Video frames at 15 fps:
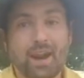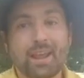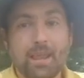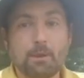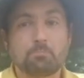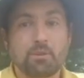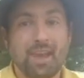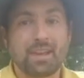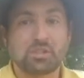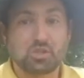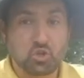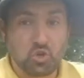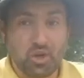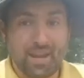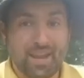keep things
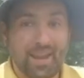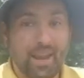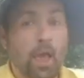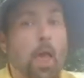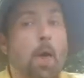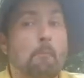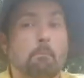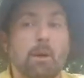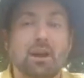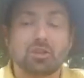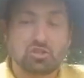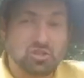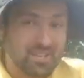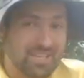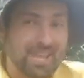green, but
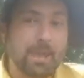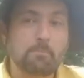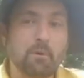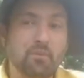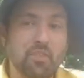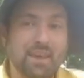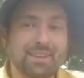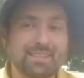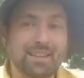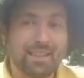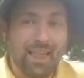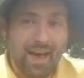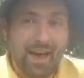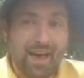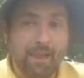just keeping things
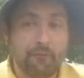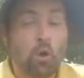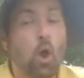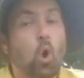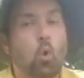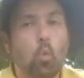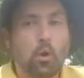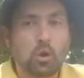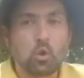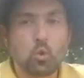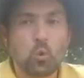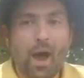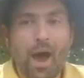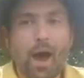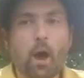alive. We do
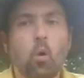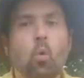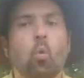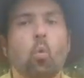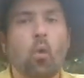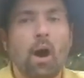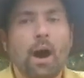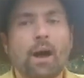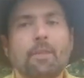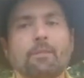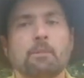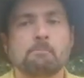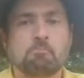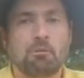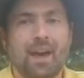not want
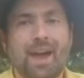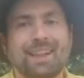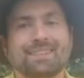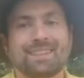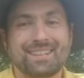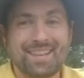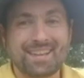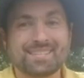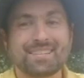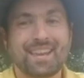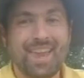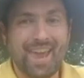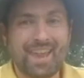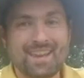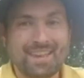the plant to
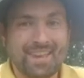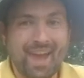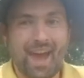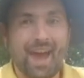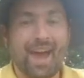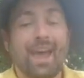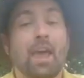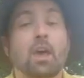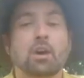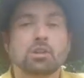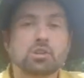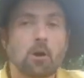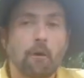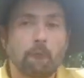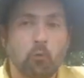desiccate and die.
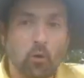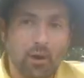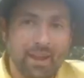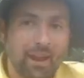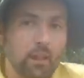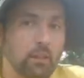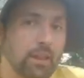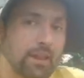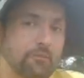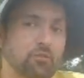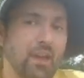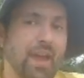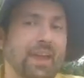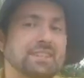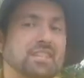So if we're gonna leave
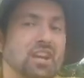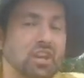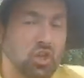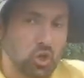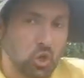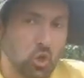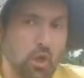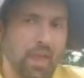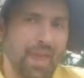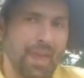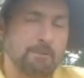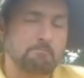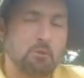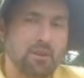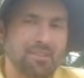things
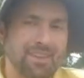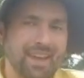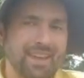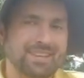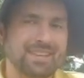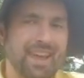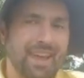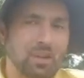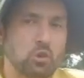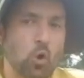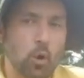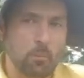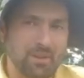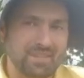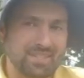and put things in
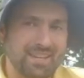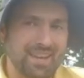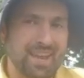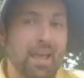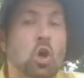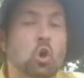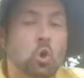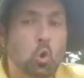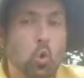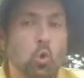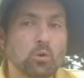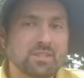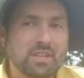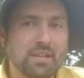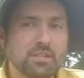dormancy,
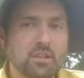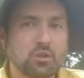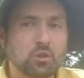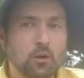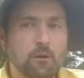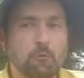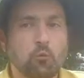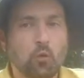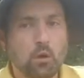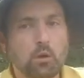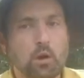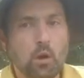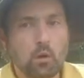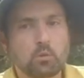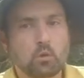cool season turf will
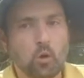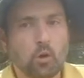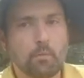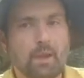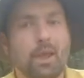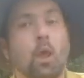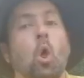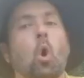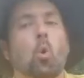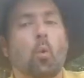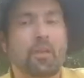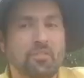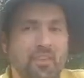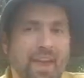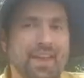go dormant
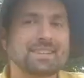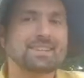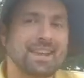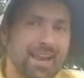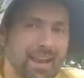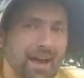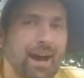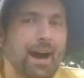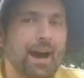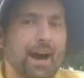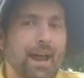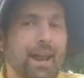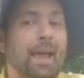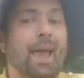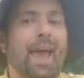when things get hot.
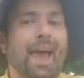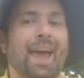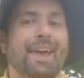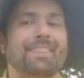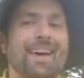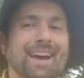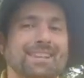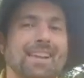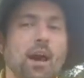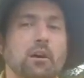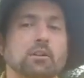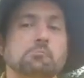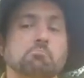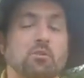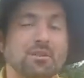And that's how
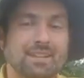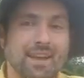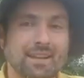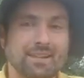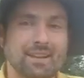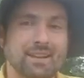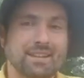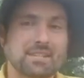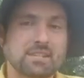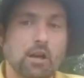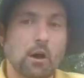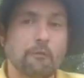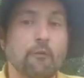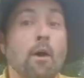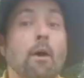it's protecting
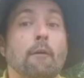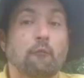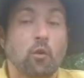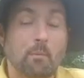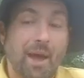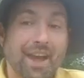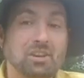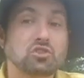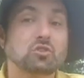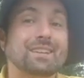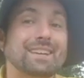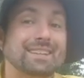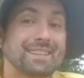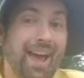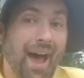itself from
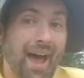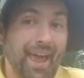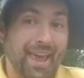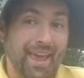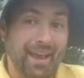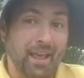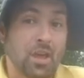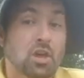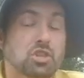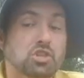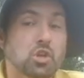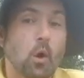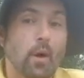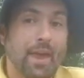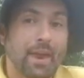actually dying.
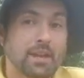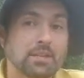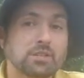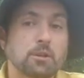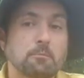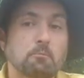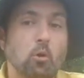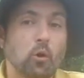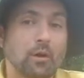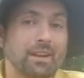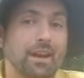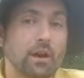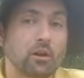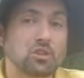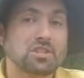So it is important
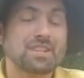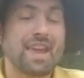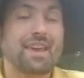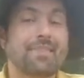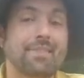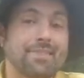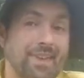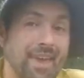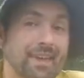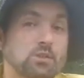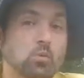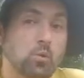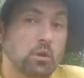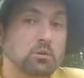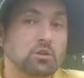to understand that things
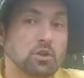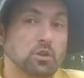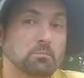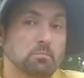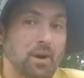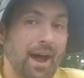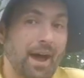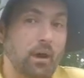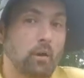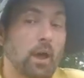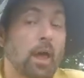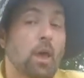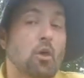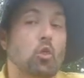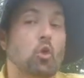will turn brown.
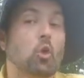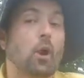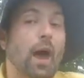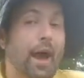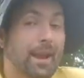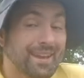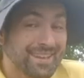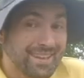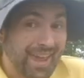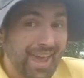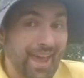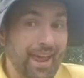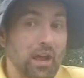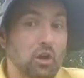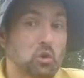They're not
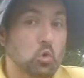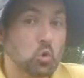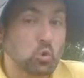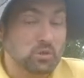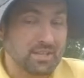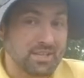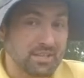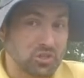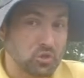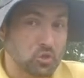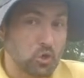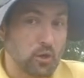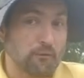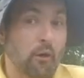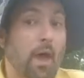dead on cool season
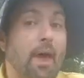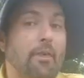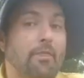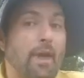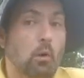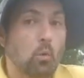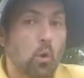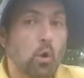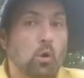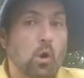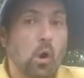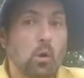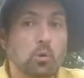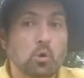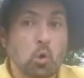turf. They will
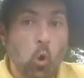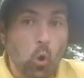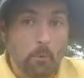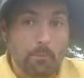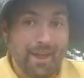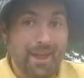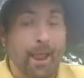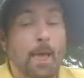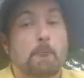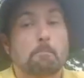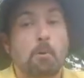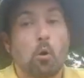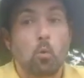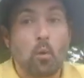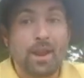go dormant,
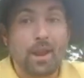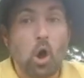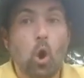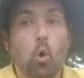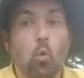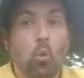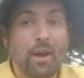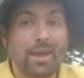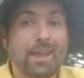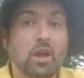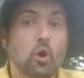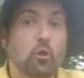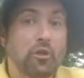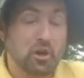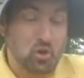but we don't want to
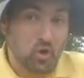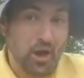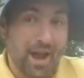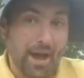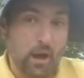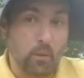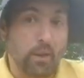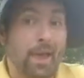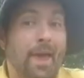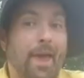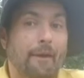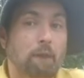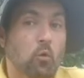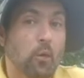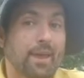kill the crown.
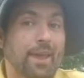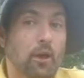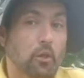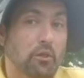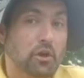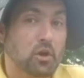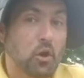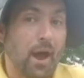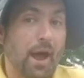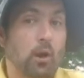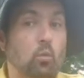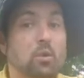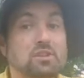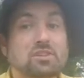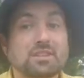If we kill the crown,
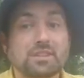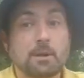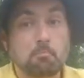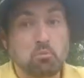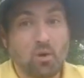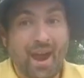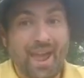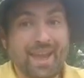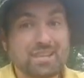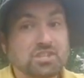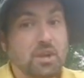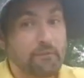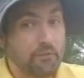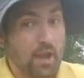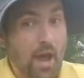which is the brains
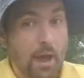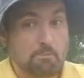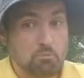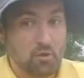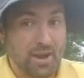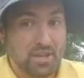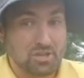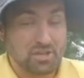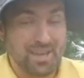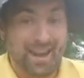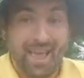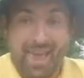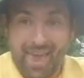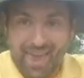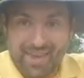of the operation,
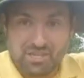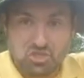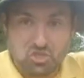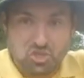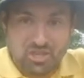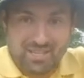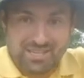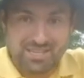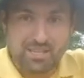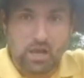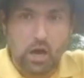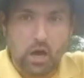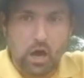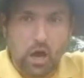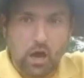it's just
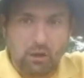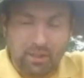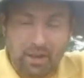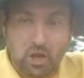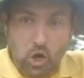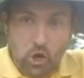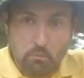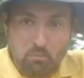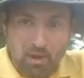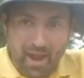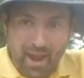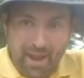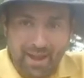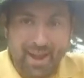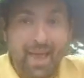like our brain.